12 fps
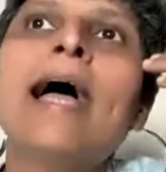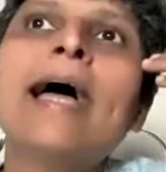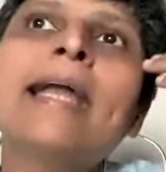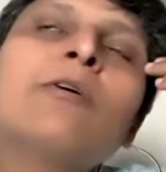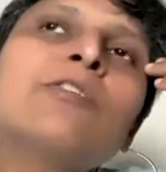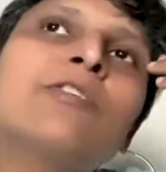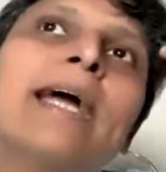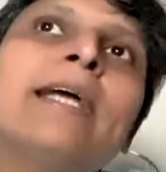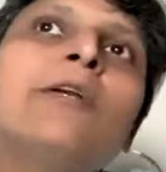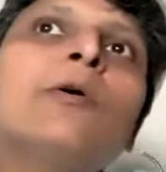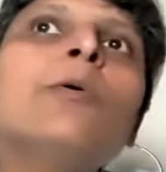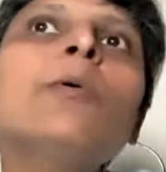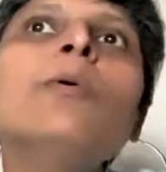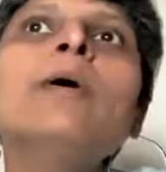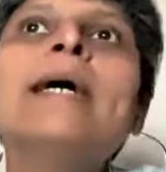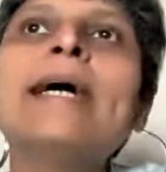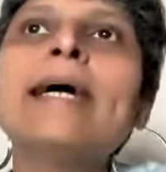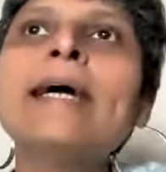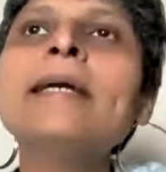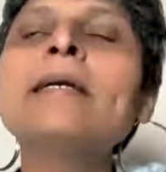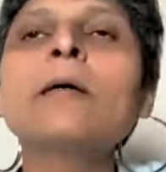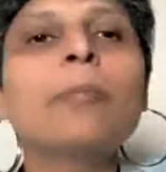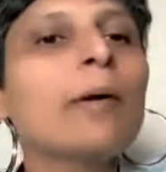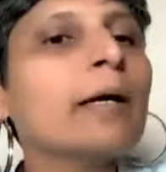and I was trying to
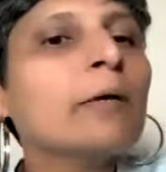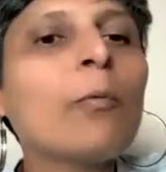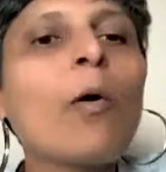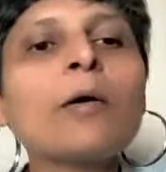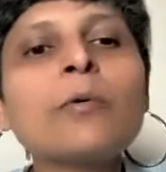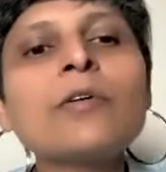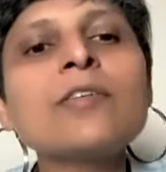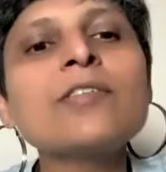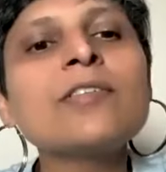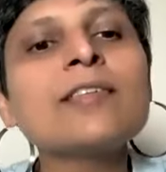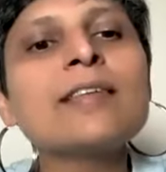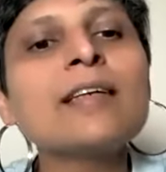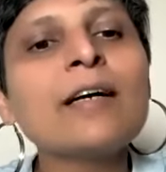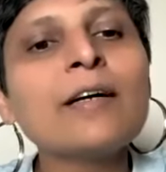interpret what was